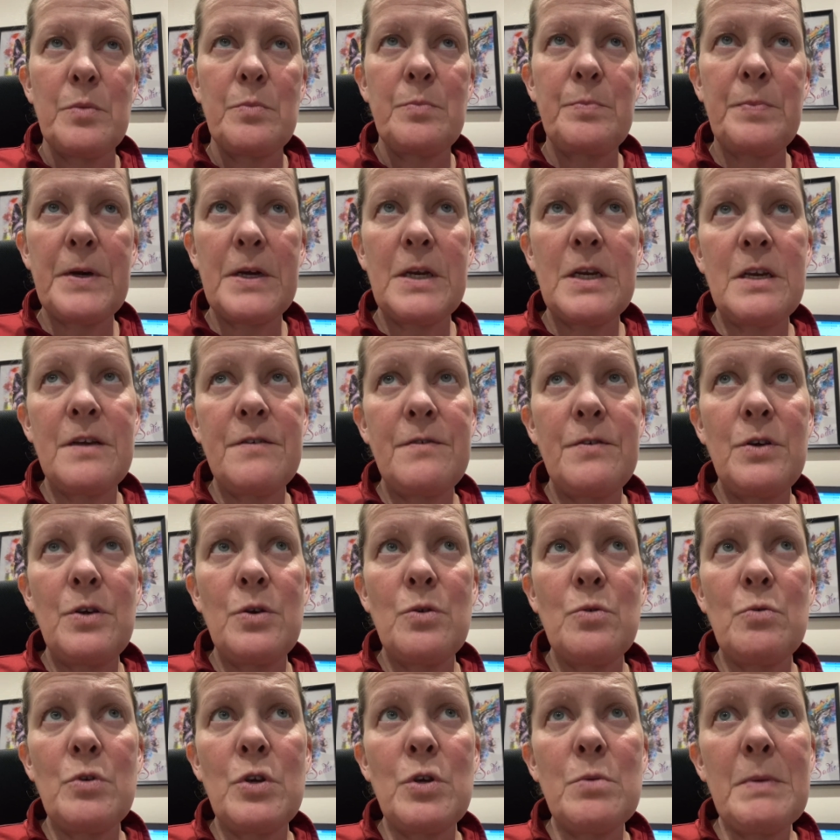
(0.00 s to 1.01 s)
But if
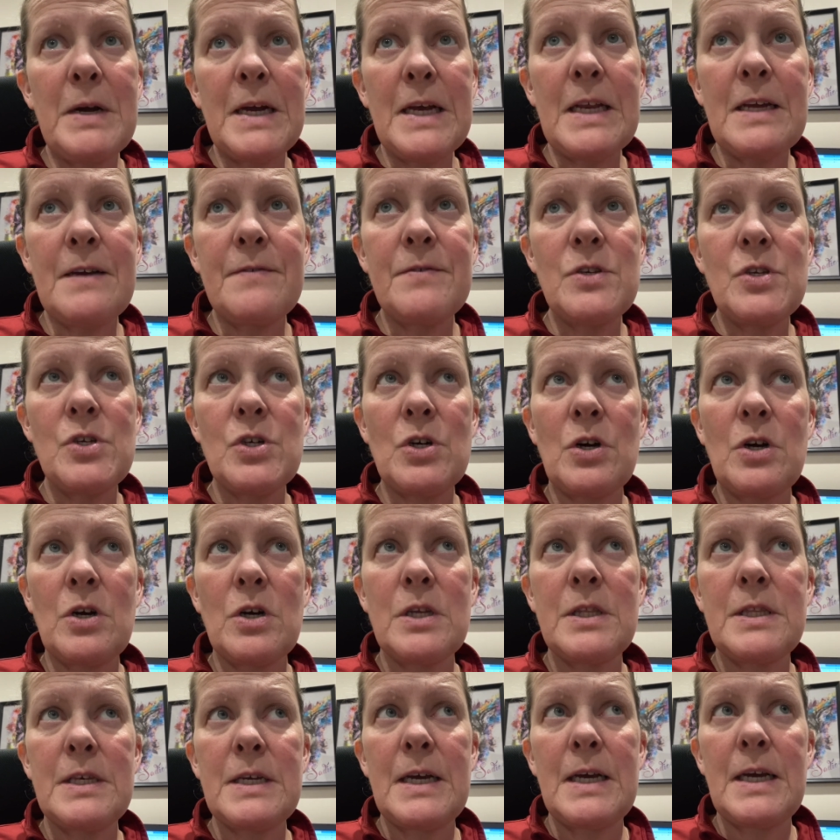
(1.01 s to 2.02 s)
you might have a
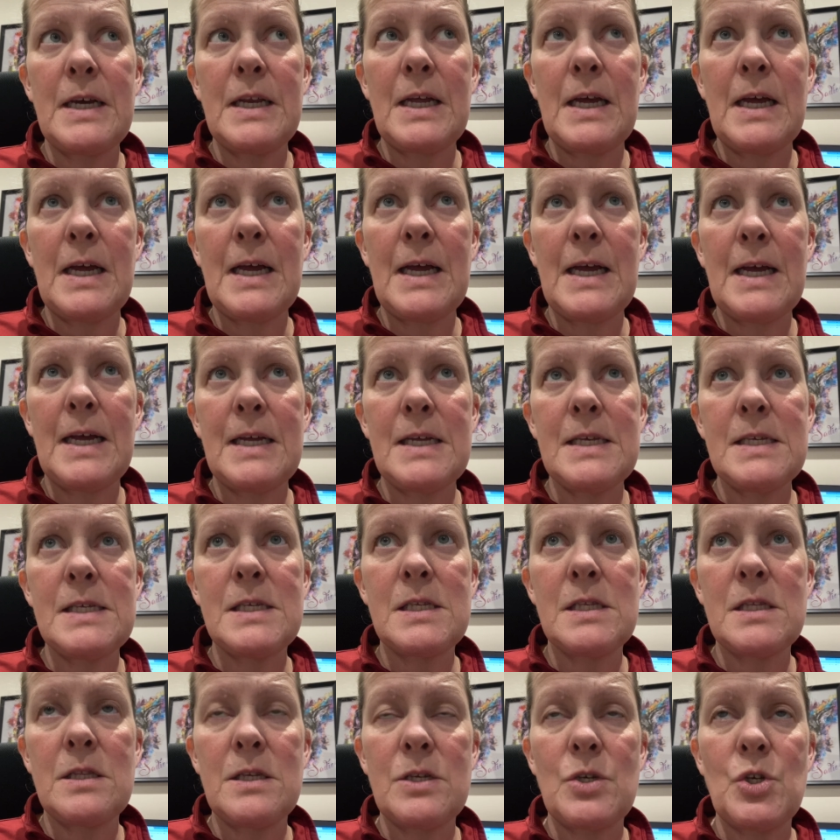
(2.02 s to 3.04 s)
dog
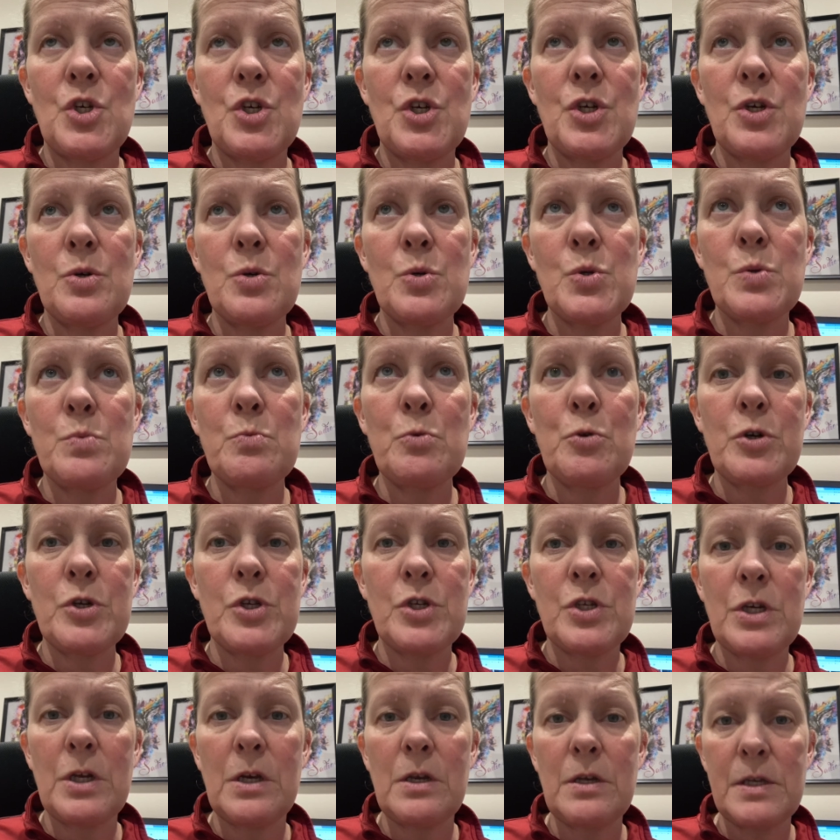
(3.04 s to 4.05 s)
that shows more
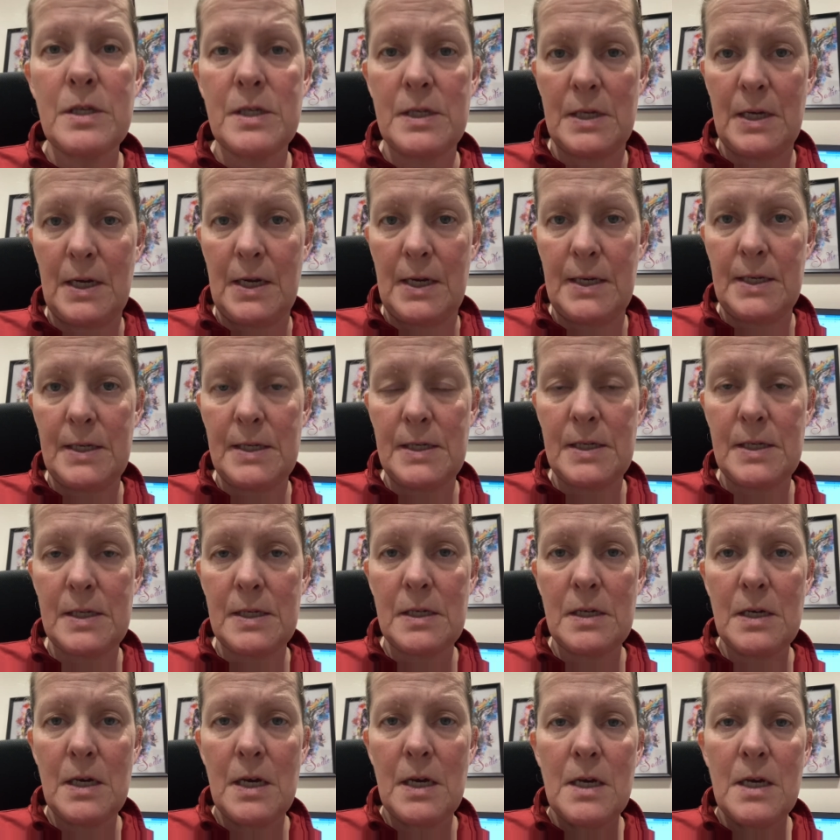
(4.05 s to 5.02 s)
subtle signs.